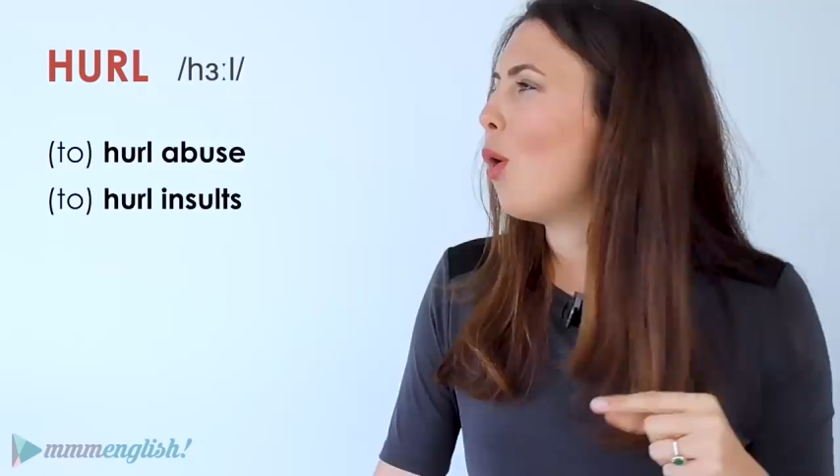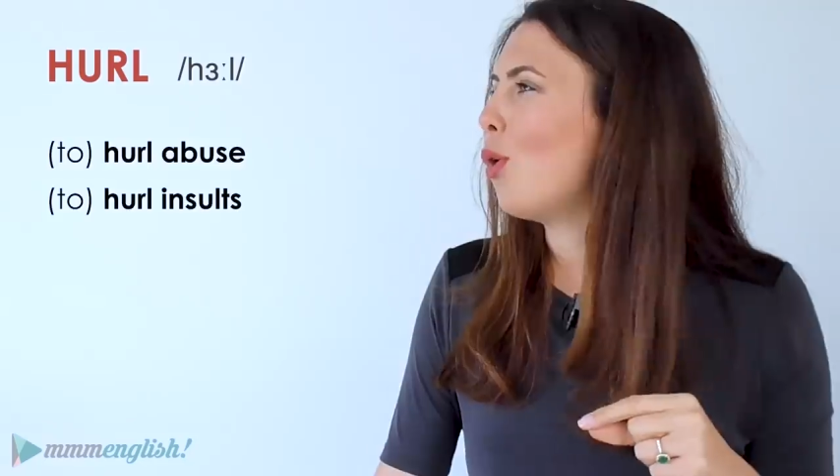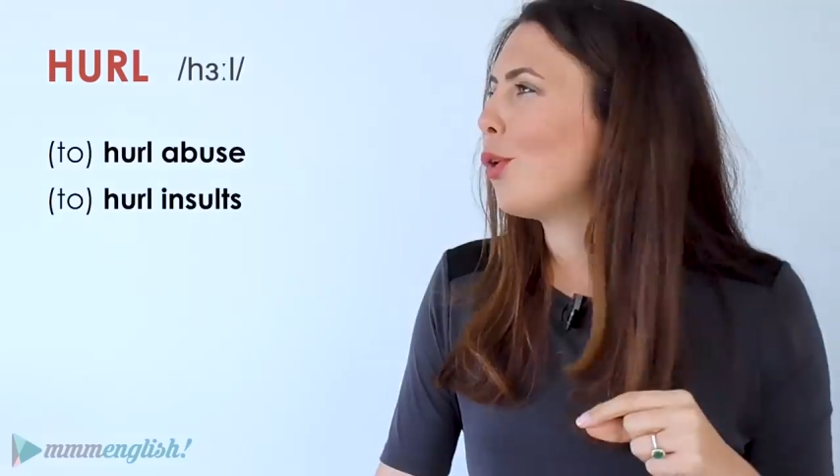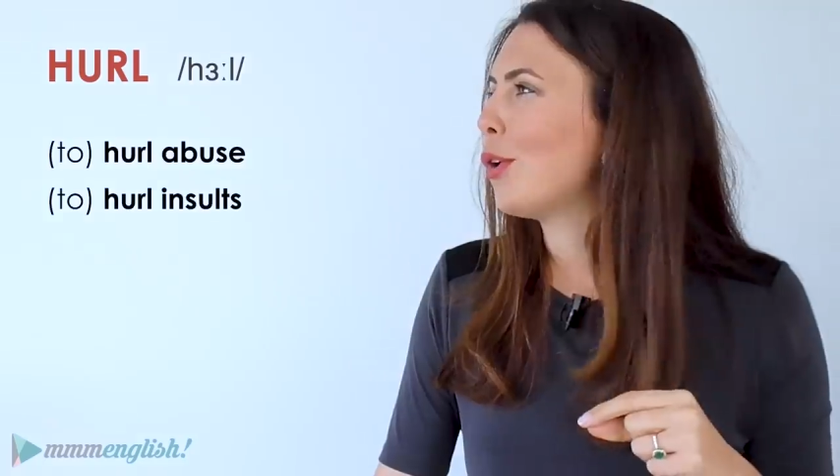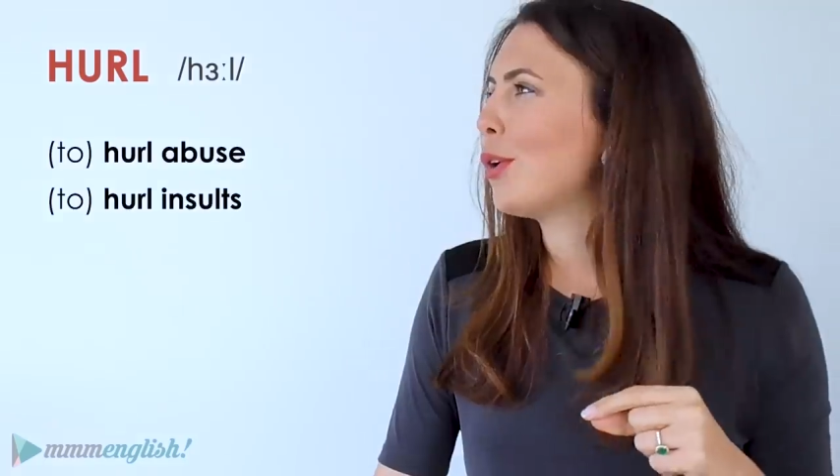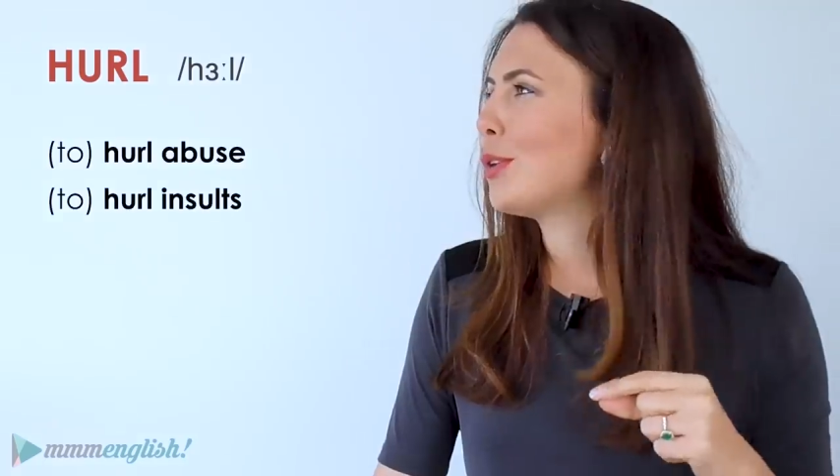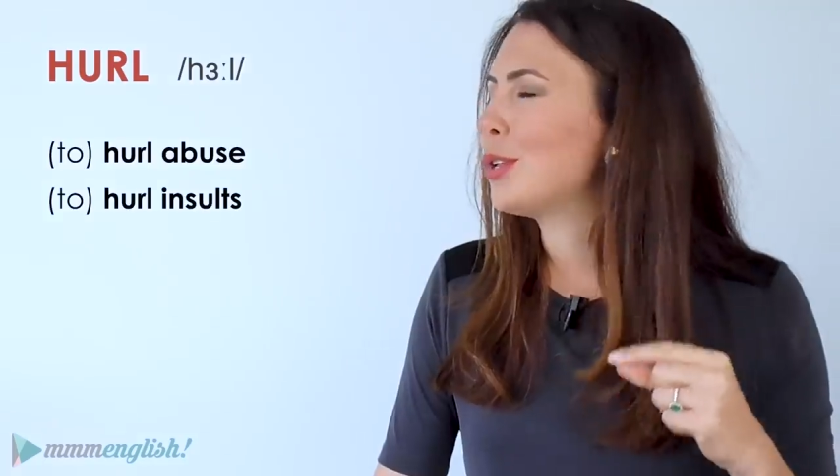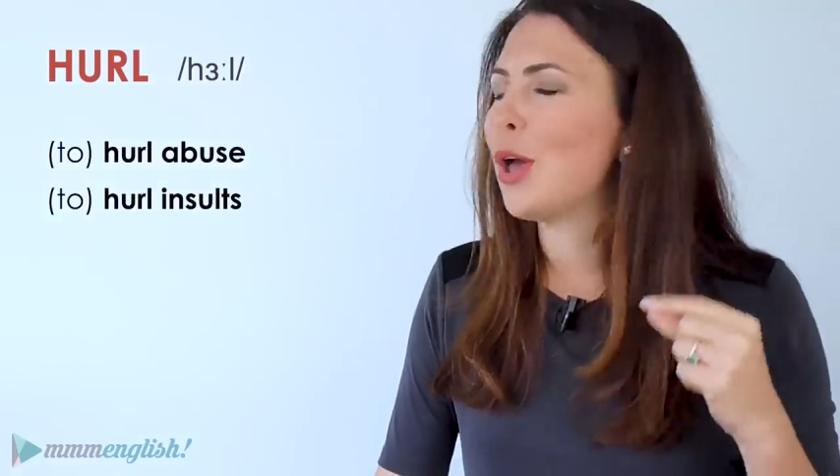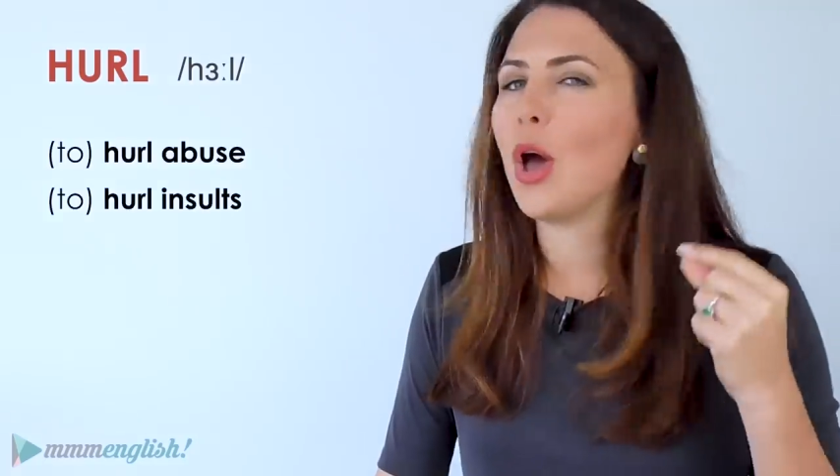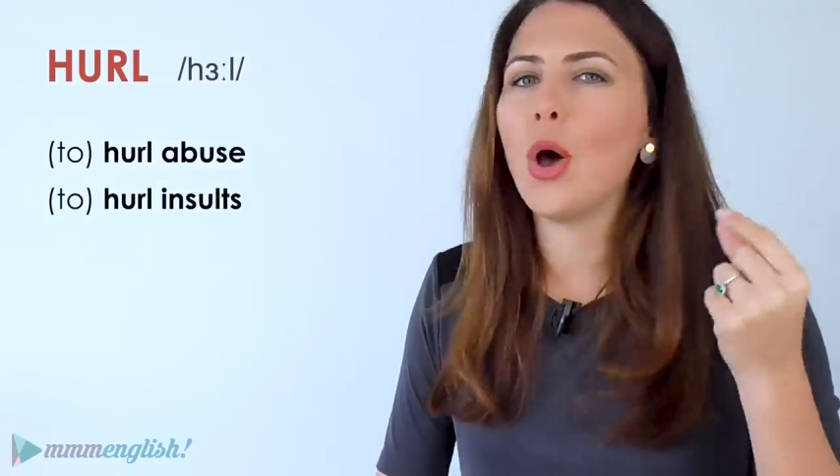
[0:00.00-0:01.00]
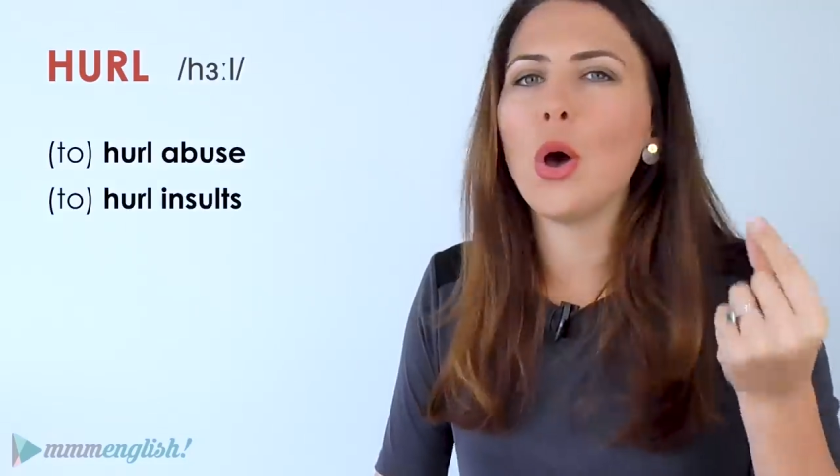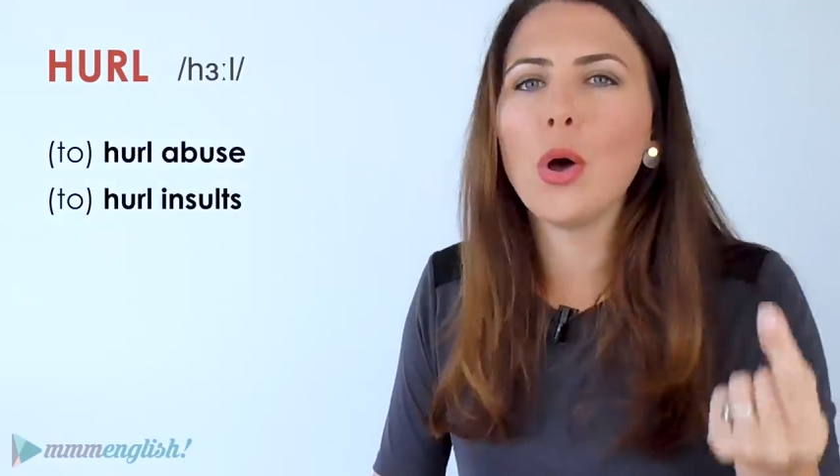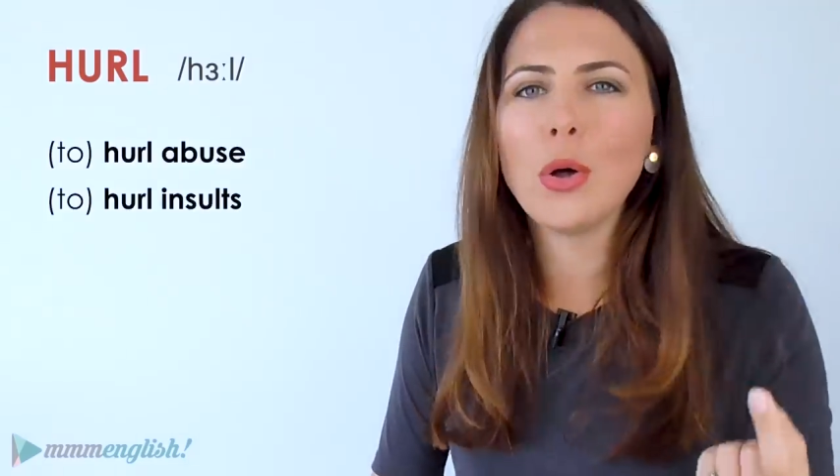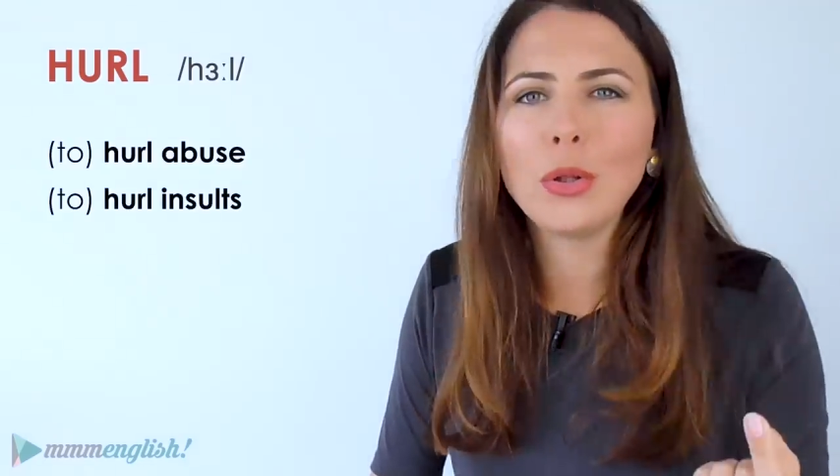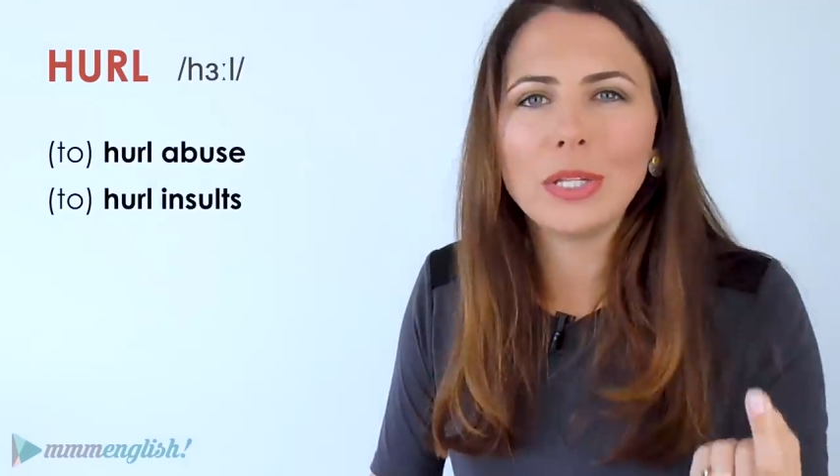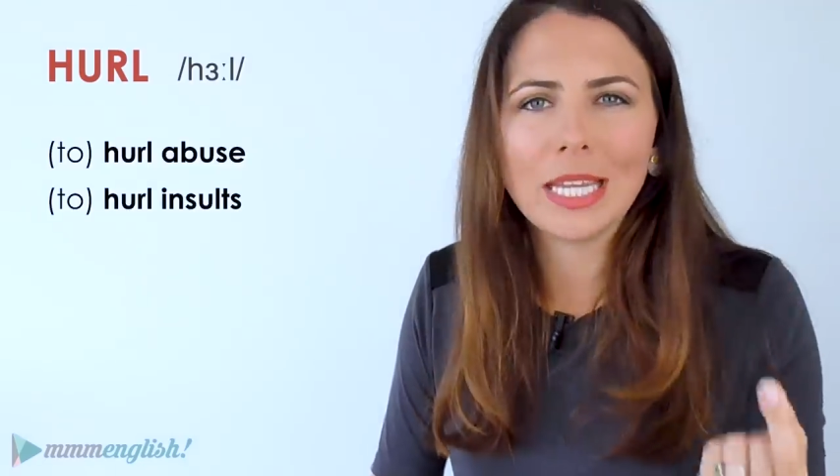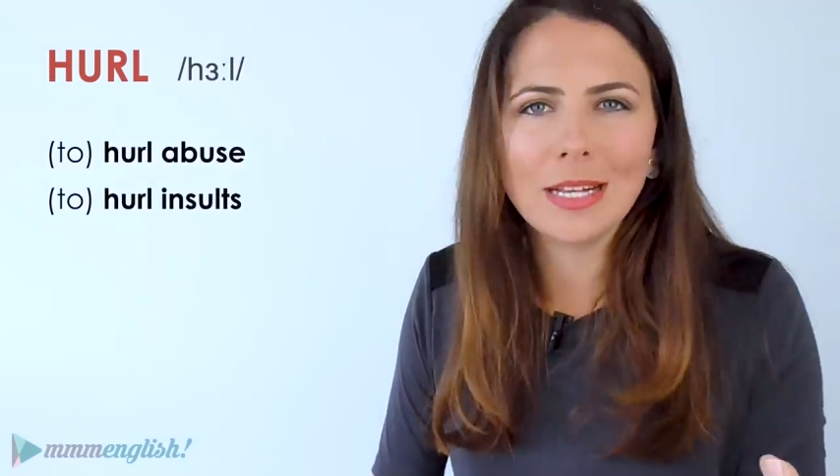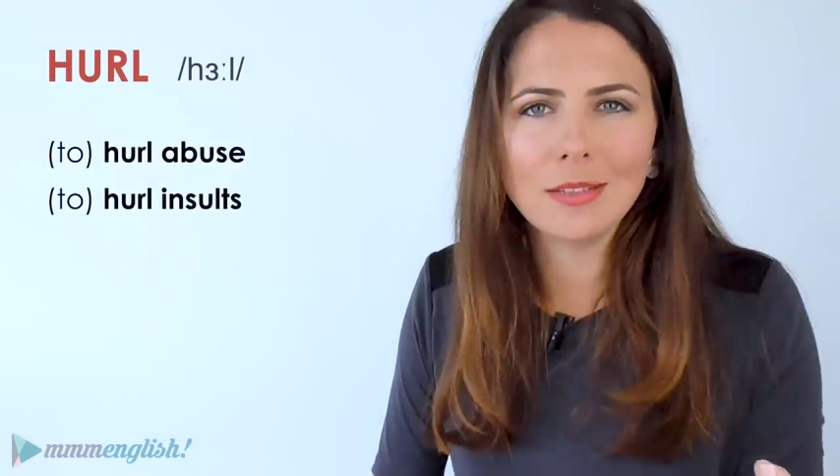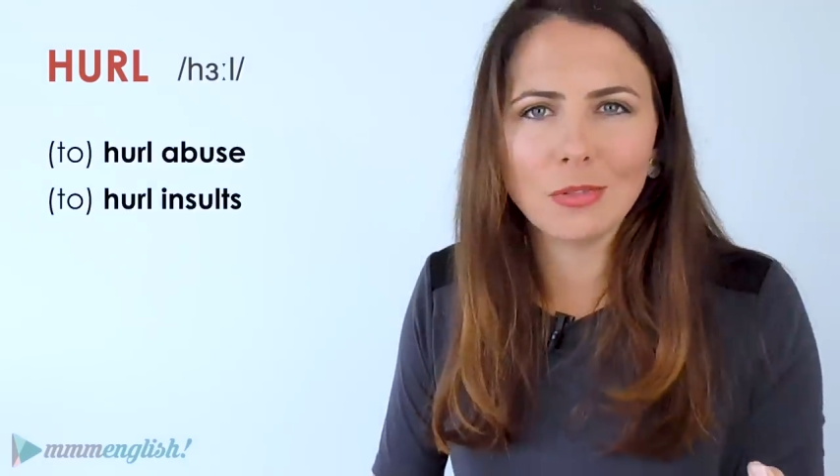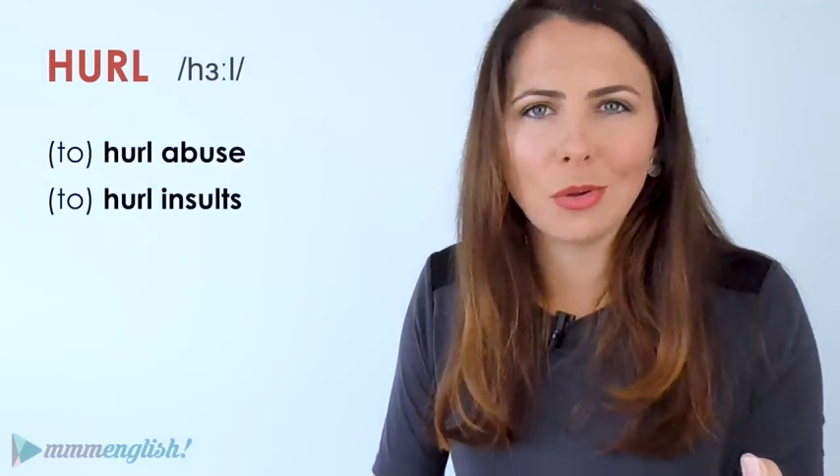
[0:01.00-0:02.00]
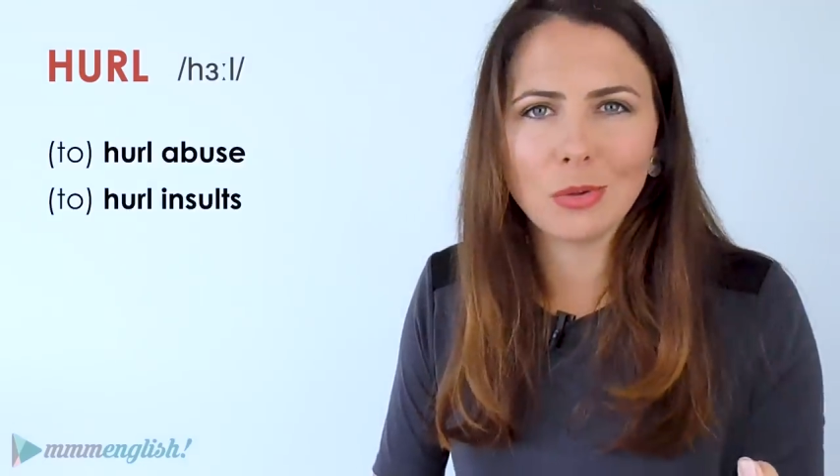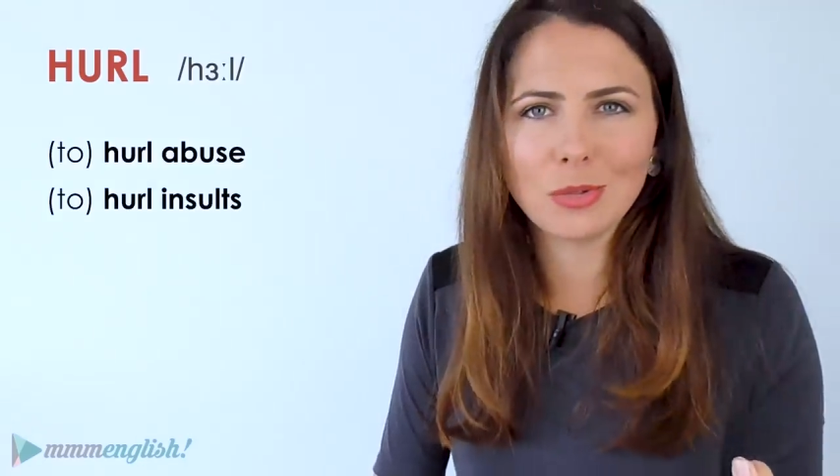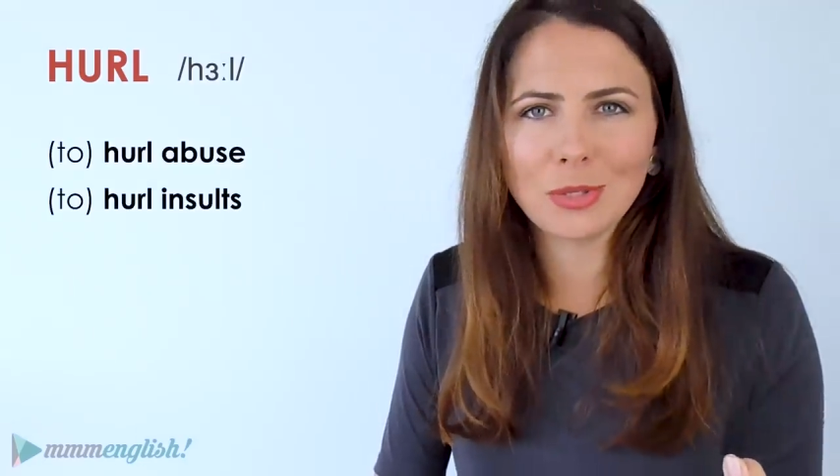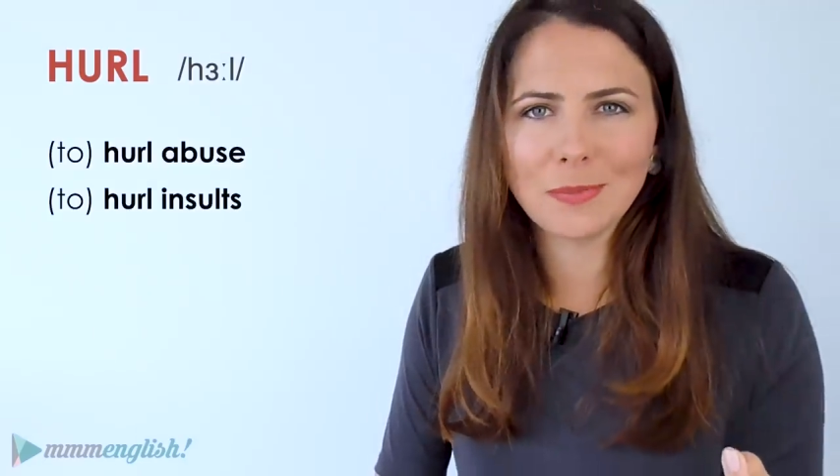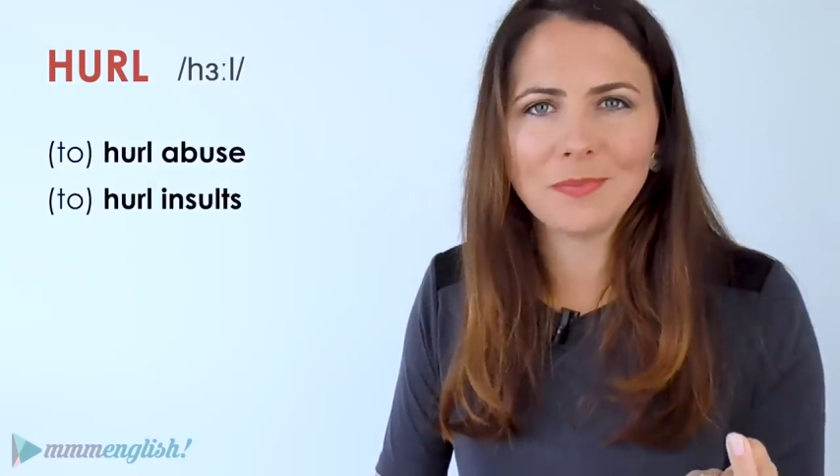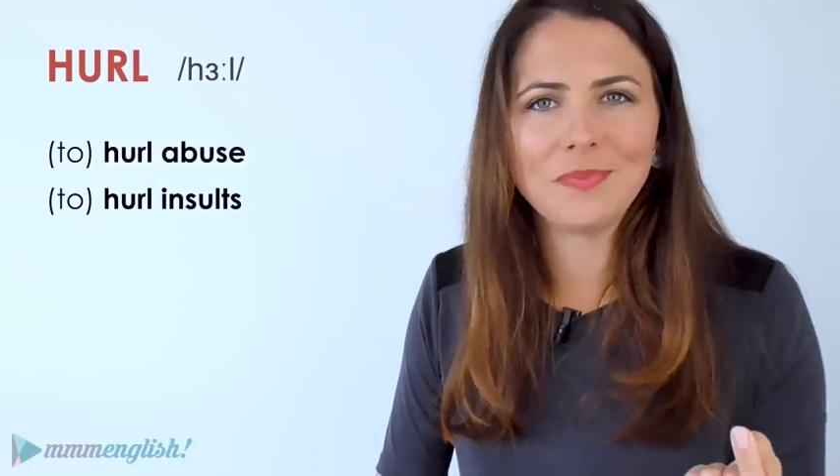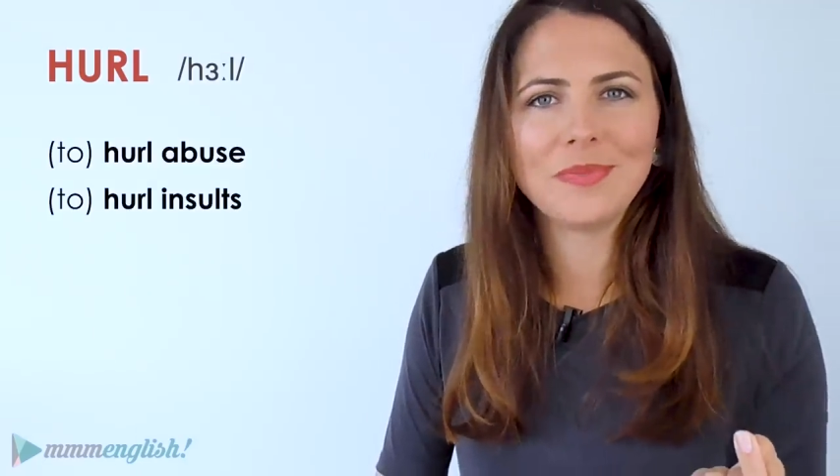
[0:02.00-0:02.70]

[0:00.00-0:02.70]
or to hurl insults.